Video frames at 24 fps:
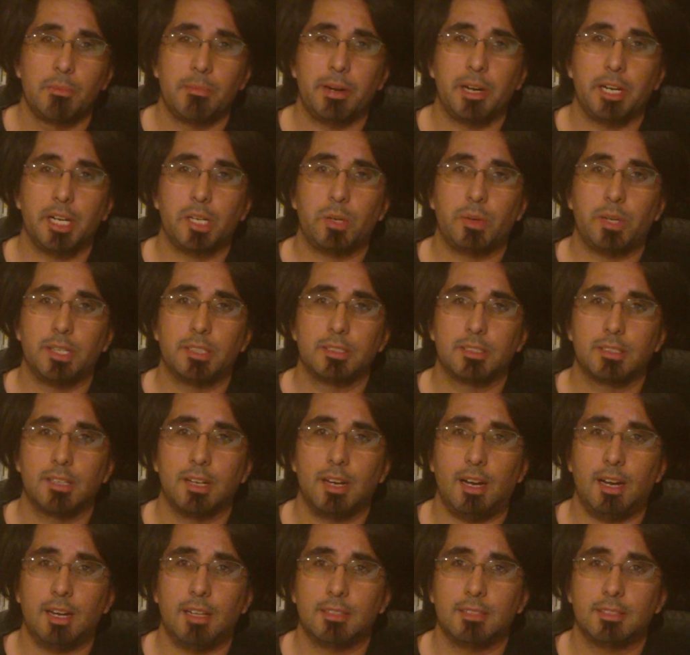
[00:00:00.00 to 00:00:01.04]
Mary Queen of
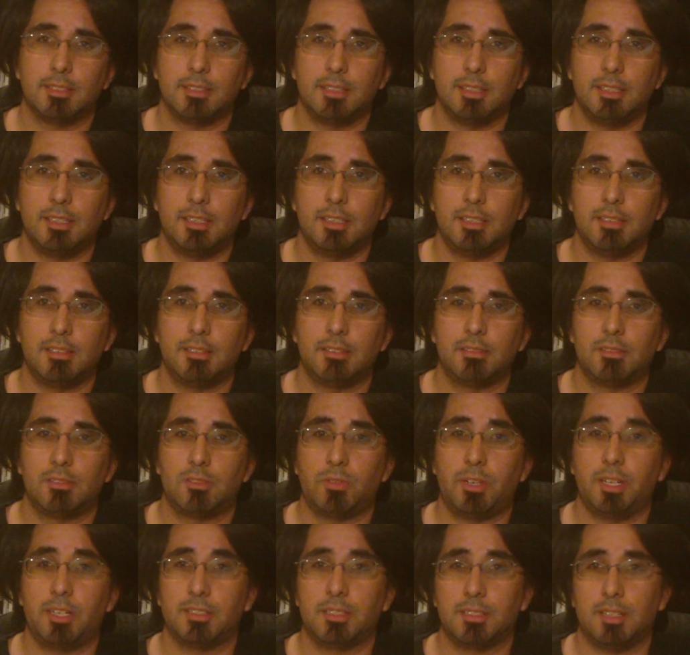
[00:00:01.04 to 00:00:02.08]
Scots in
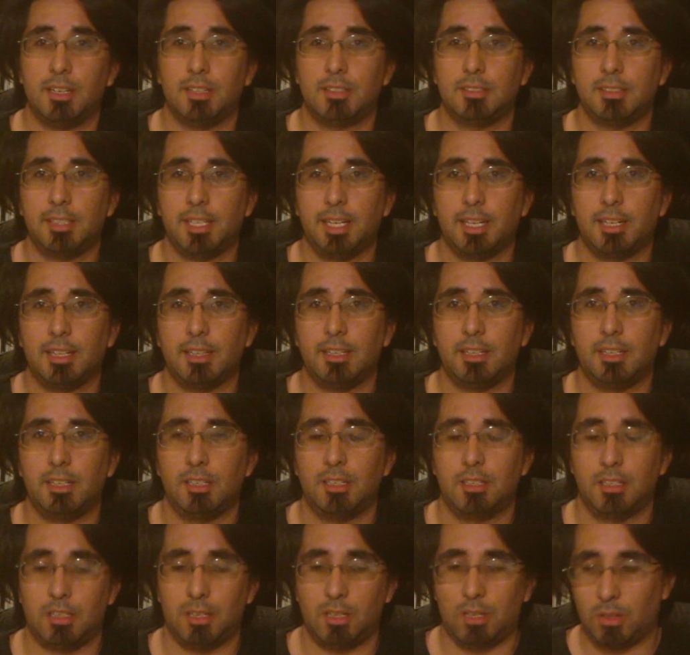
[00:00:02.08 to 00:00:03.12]
Renaissance
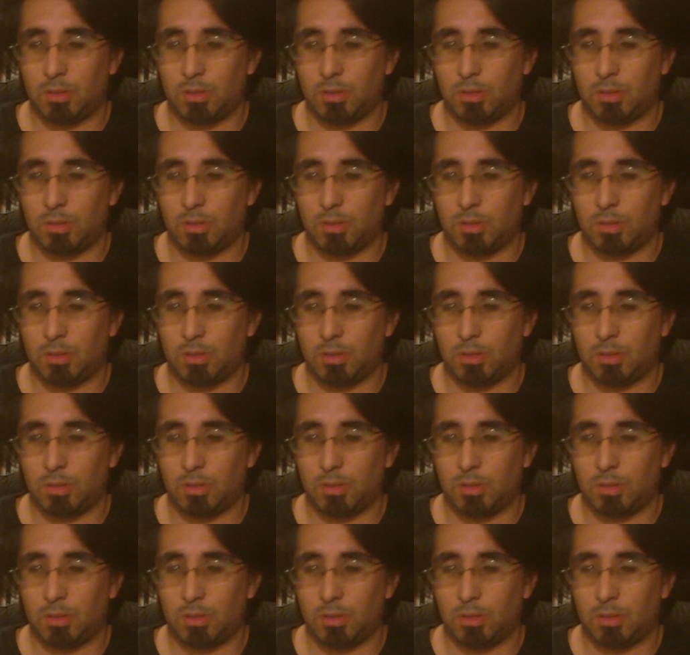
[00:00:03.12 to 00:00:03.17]
England.